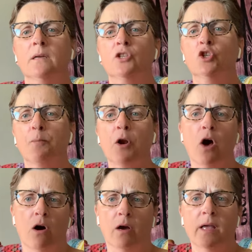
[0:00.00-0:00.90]
super
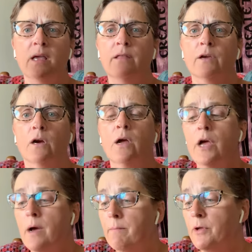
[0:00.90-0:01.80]
long either,
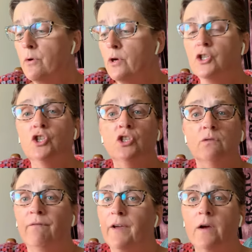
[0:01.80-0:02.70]
but you could
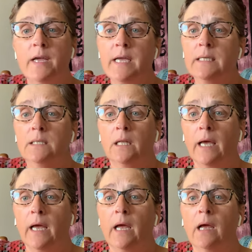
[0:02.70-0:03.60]
very
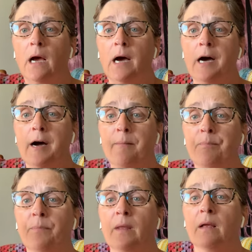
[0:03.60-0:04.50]
easily, um,
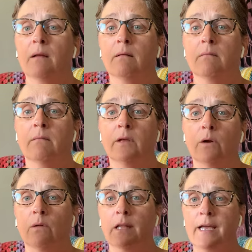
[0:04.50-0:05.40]
you
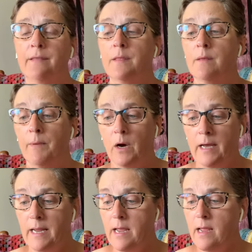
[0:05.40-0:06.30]
know, lengthen the
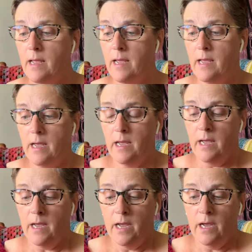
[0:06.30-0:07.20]
body.
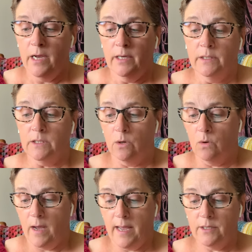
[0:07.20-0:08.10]
So
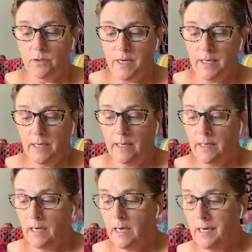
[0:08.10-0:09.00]

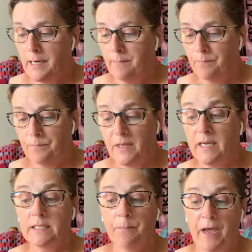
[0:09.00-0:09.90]
Andrea, um, it
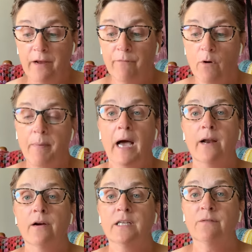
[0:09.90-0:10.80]
is a paid for
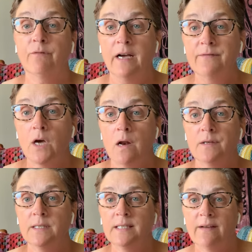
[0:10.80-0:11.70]
pattern. It's
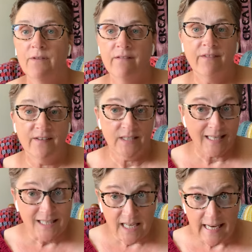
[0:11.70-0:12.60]

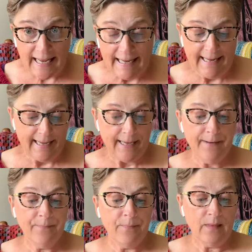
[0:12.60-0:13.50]
$5.75 Canadian.